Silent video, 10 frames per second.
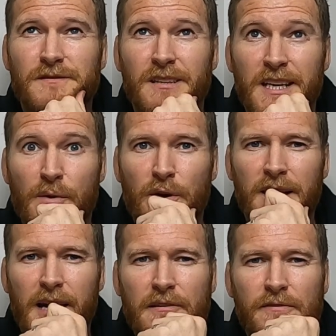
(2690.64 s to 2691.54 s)
later on in
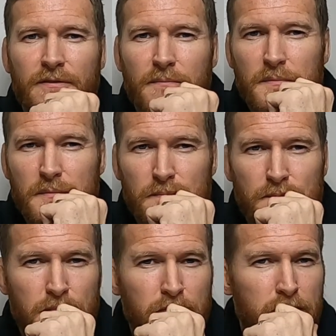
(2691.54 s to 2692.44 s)
life.
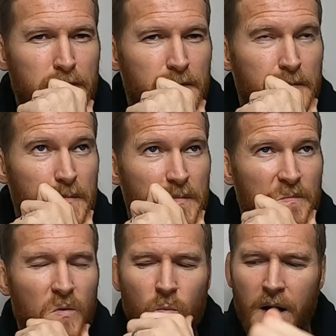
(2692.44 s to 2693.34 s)

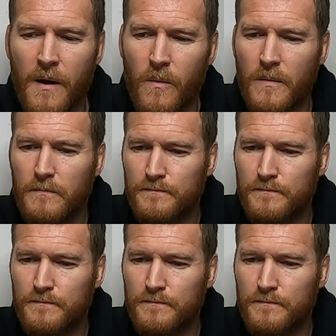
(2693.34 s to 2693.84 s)
Wow.